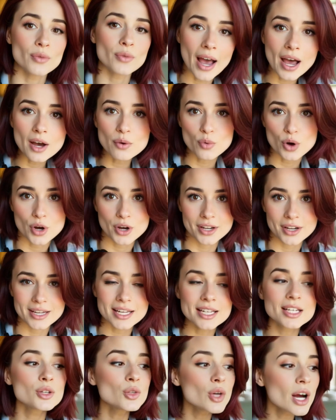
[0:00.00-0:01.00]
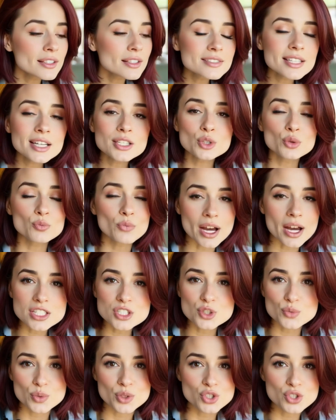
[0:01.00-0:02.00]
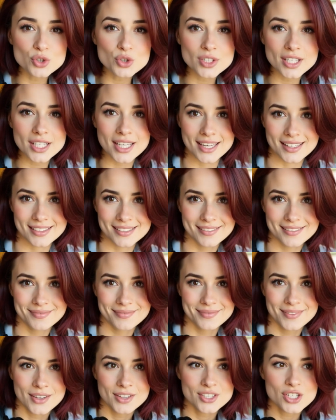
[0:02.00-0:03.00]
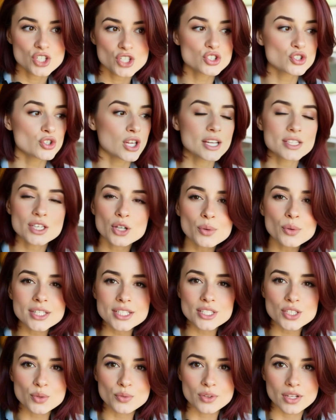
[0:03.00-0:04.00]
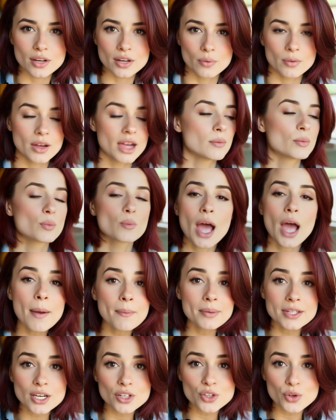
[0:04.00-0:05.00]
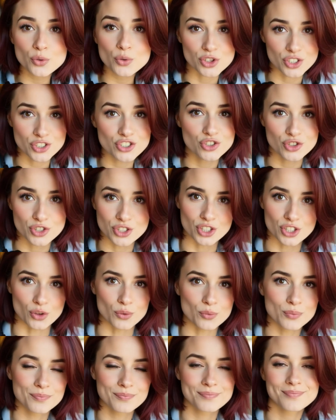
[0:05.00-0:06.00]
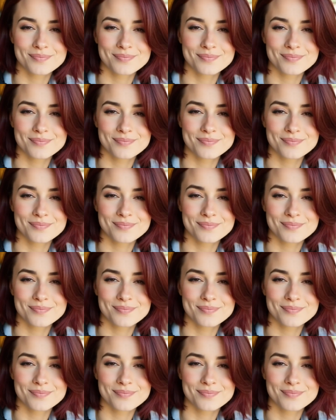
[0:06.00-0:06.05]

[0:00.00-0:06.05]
library alongside the rest of the toolkit. Just check the links below and grab whatever works for you.